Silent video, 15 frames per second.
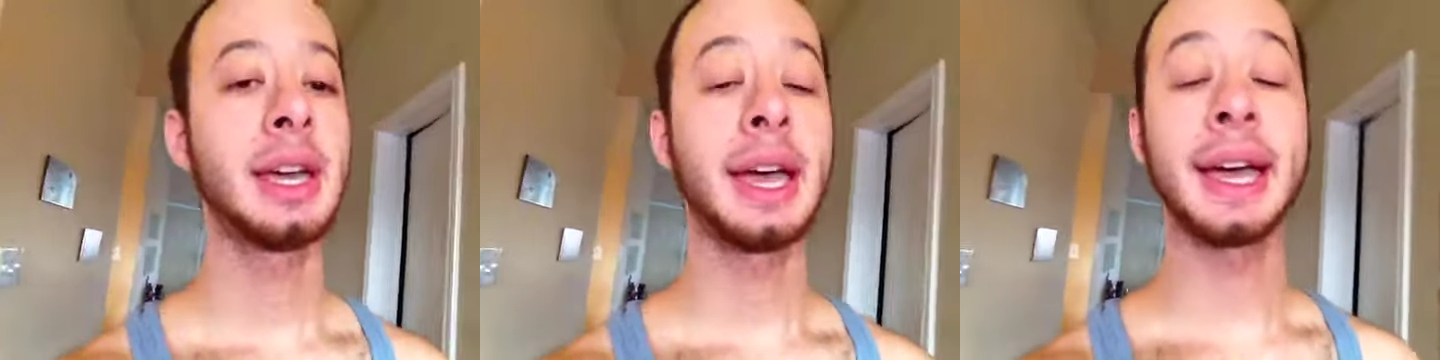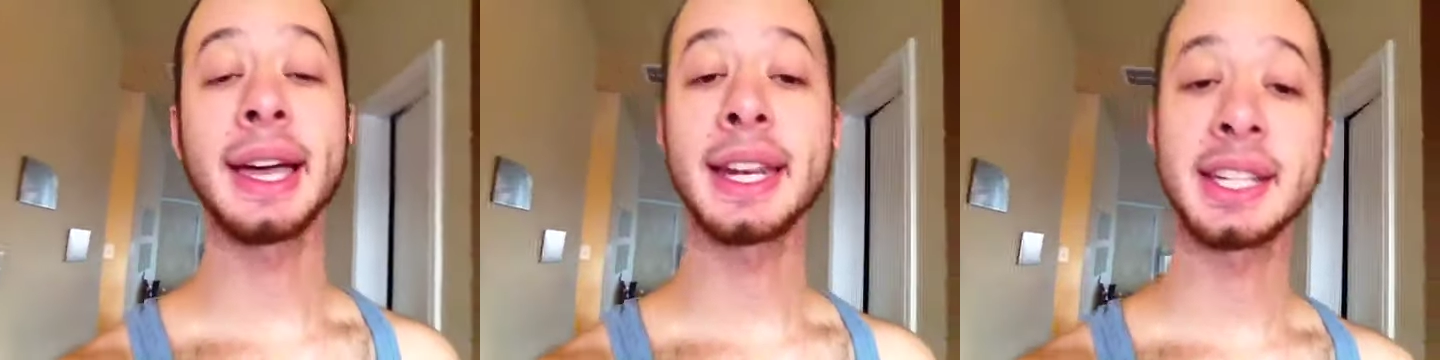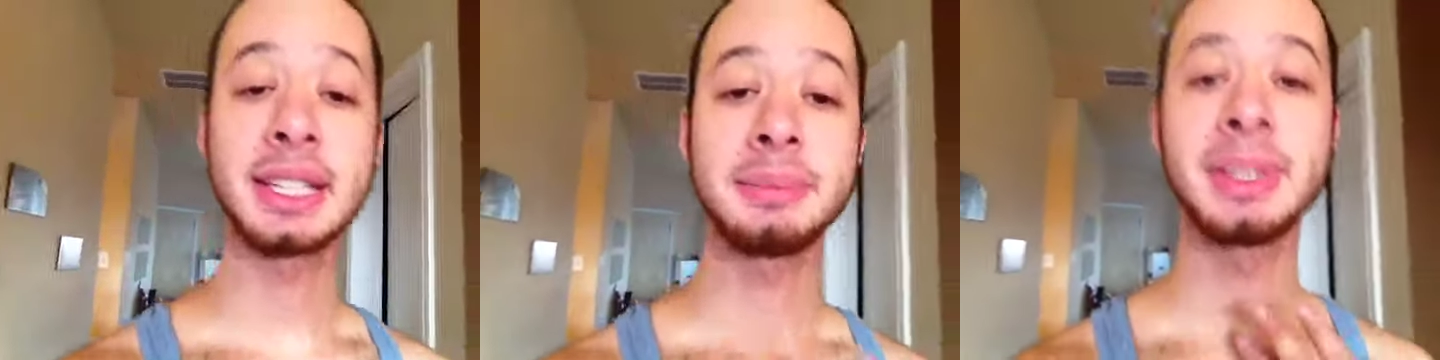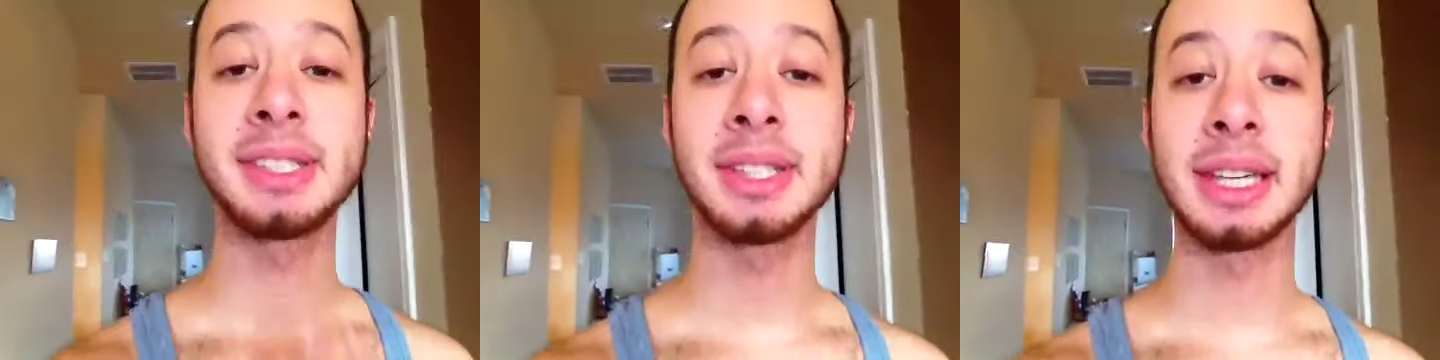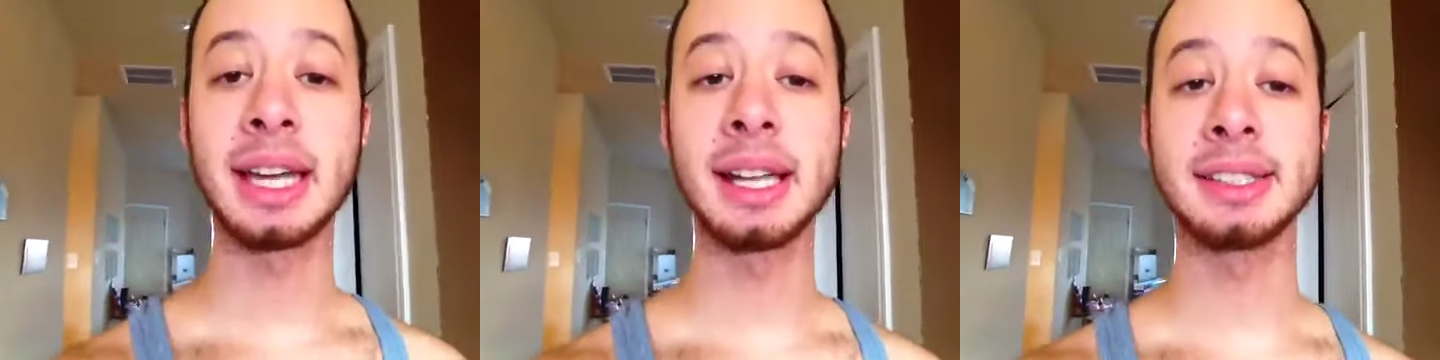I got to come
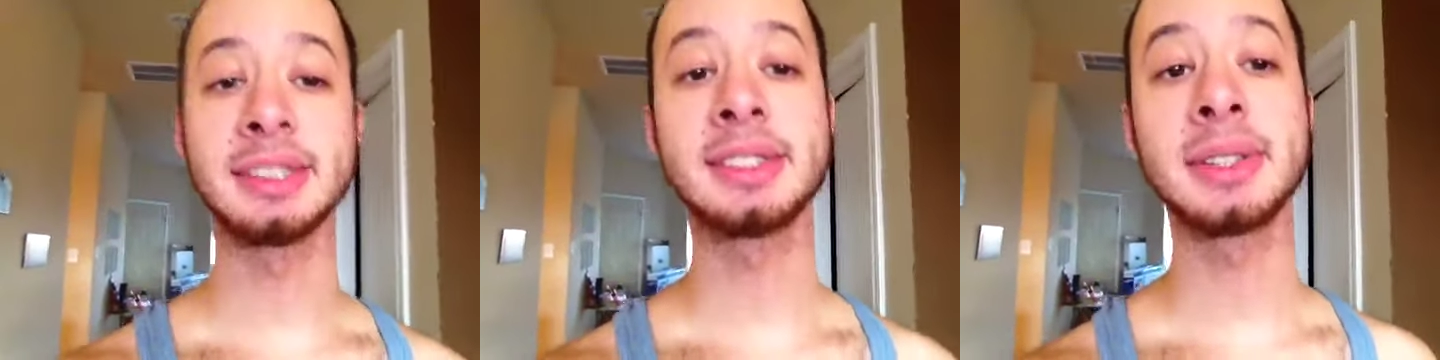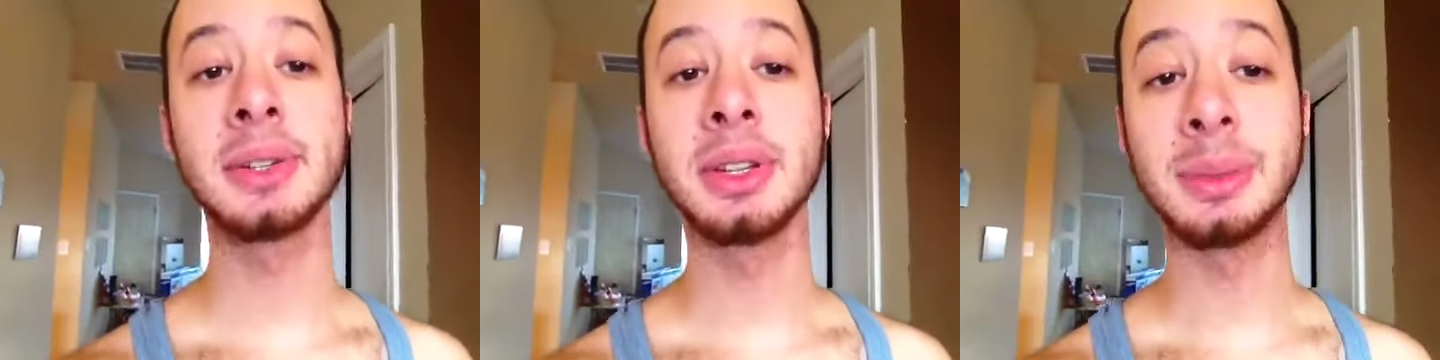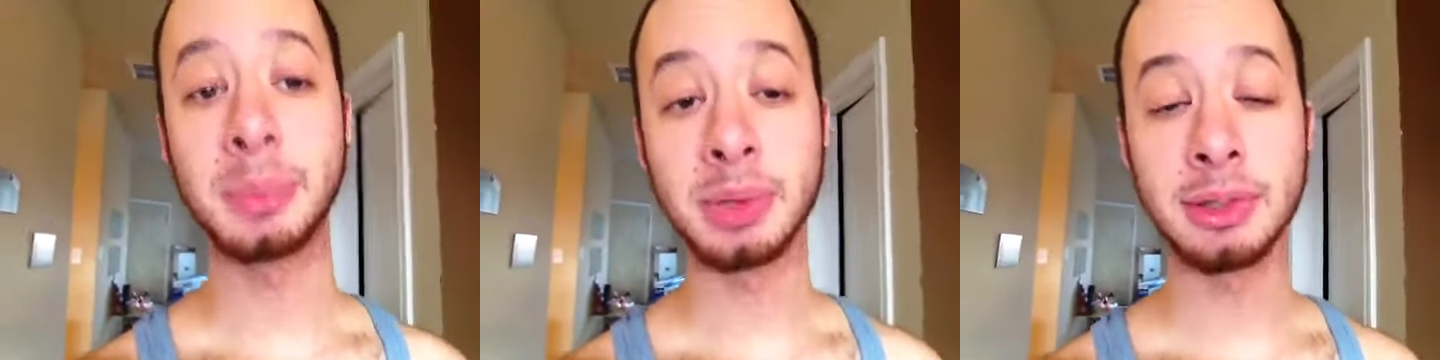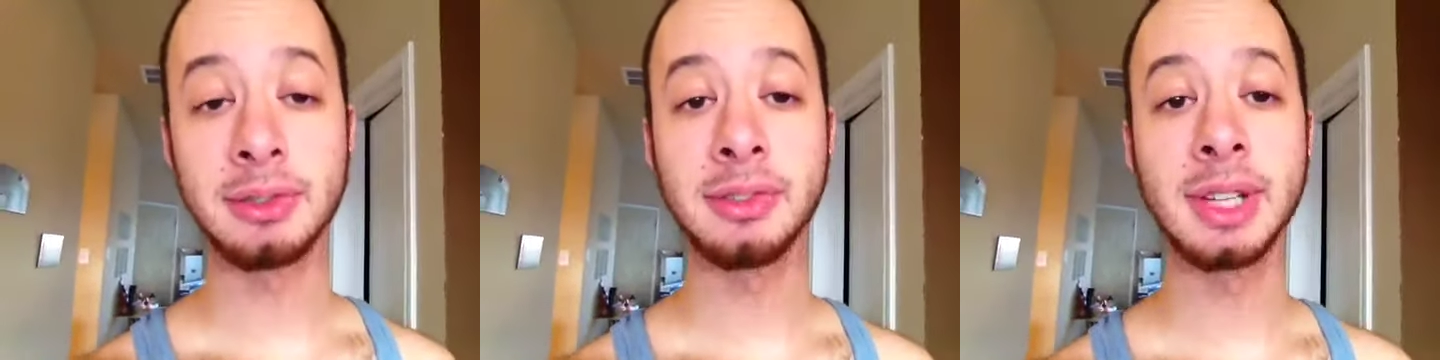at you guys and show you a proof